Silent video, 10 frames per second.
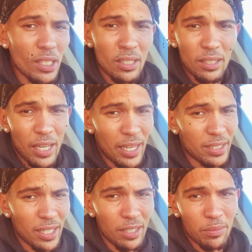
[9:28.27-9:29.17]
like I
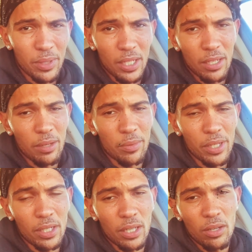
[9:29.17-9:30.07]
said a
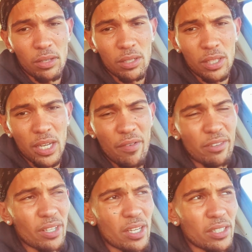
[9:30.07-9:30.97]
minute ago, the
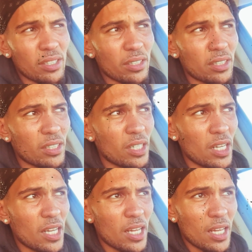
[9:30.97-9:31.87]
conversations
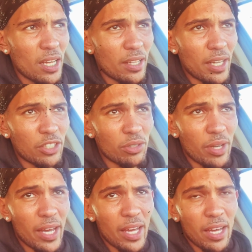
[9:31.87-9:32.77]
that you
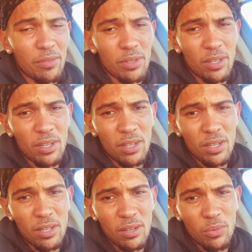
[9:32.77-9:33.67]
have
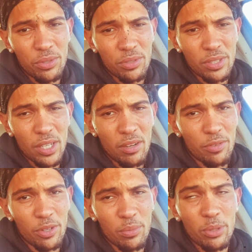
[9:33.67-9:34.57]
with yourself
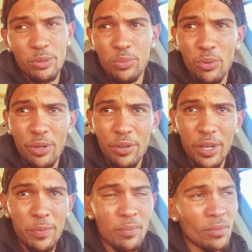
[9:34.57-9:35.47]
are the most important,
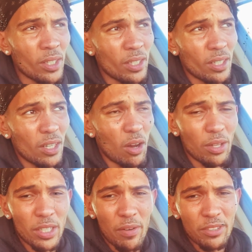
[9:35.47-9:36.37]
right? All the
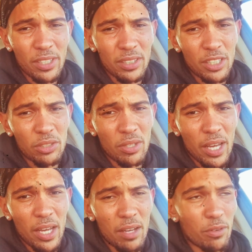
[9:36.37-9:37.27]
conversations that you
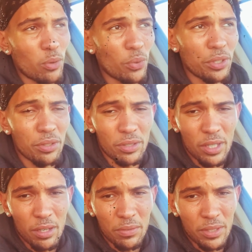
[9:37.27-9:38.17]
have are with
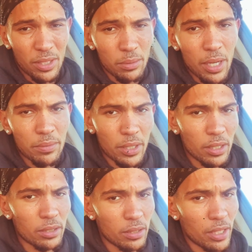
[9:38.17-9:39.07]
yourself, and sometimes
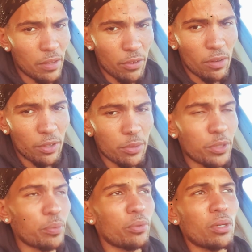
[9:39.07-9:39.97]
they involve other
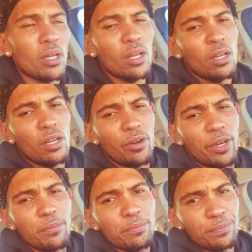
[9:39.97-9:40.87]
people.
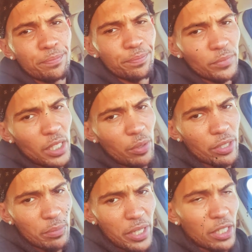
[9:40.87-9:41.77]
Right.
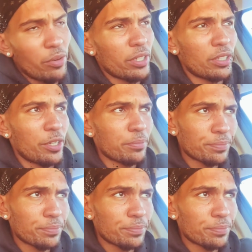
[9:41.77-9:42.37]
Anyways, I'm gonna end it right there.